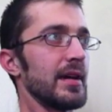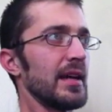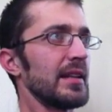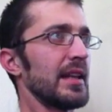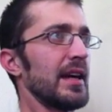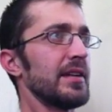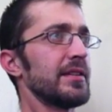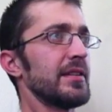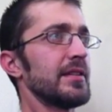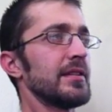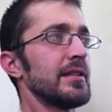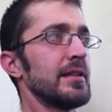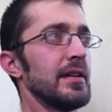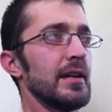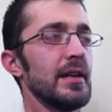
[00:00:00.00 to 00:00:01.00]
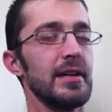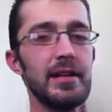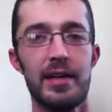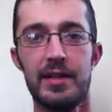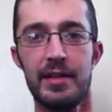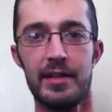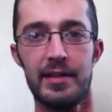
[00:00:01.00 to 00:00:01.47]
Atlanta,
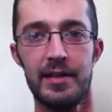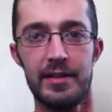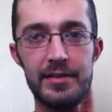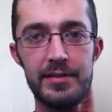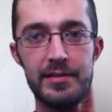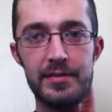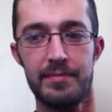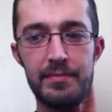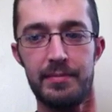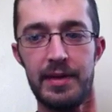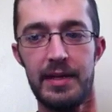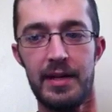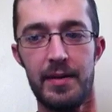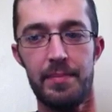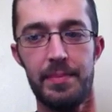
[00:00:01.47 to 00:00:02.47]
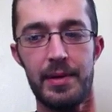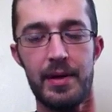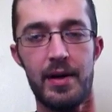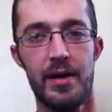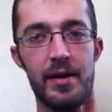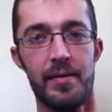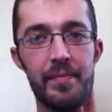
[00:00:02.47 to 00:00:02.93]
yeah, the Atlanta meetup.
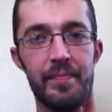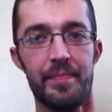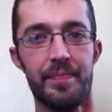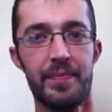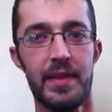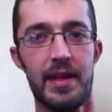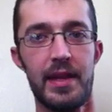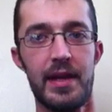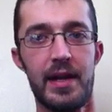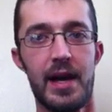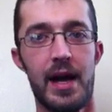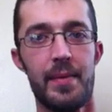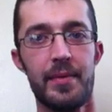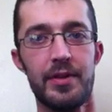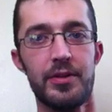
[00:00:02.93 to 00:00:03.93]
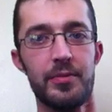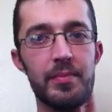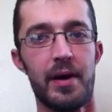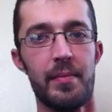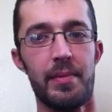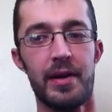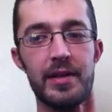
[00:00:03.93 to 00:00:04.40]
I'm gonna do
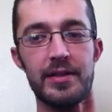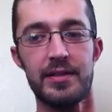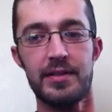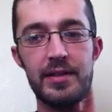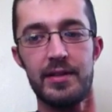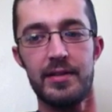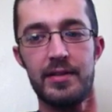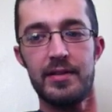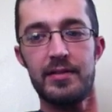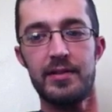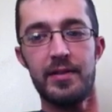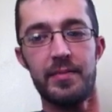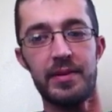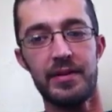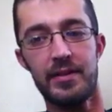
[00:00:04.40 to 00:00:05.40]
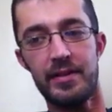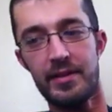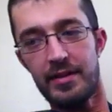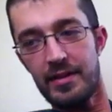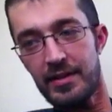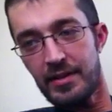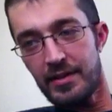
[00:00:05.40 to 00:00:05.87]
my best to be
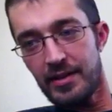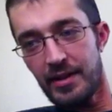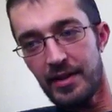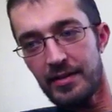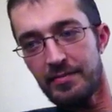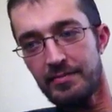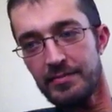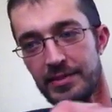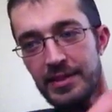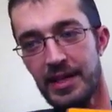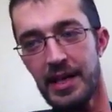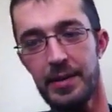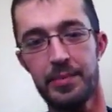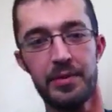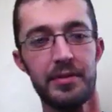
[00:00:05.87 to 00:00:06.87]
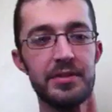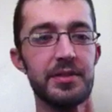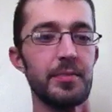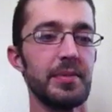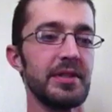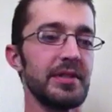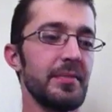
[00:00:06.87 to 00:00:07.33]
there, and it's in April. It's
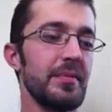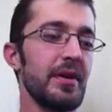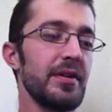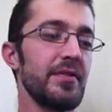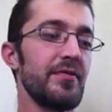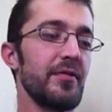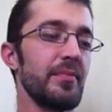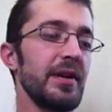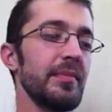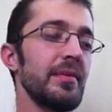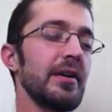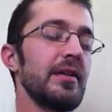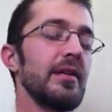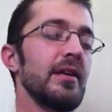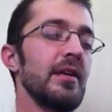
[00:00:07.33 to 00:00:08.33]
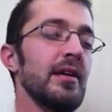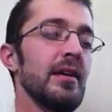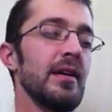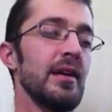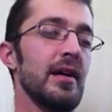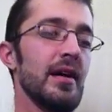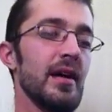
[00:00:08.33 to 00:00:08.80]
a busy month for me, but
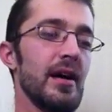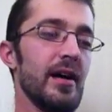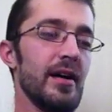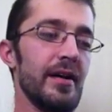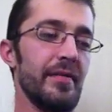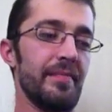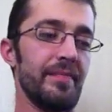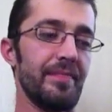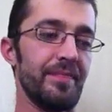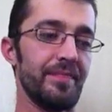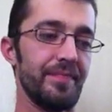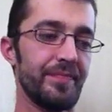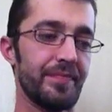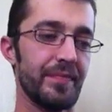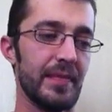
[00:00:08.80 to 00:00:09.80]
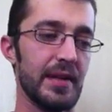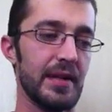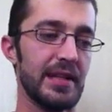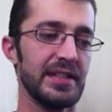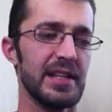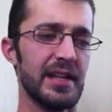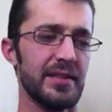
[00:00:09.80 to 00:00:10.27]
um,
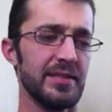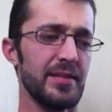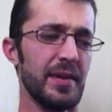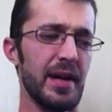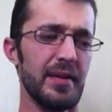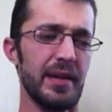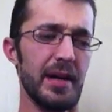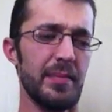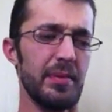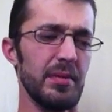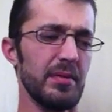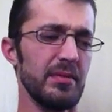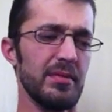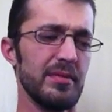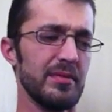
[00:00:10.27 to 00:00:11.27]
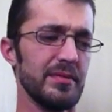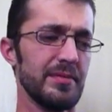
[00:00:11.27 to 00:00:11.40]
he said it was around April.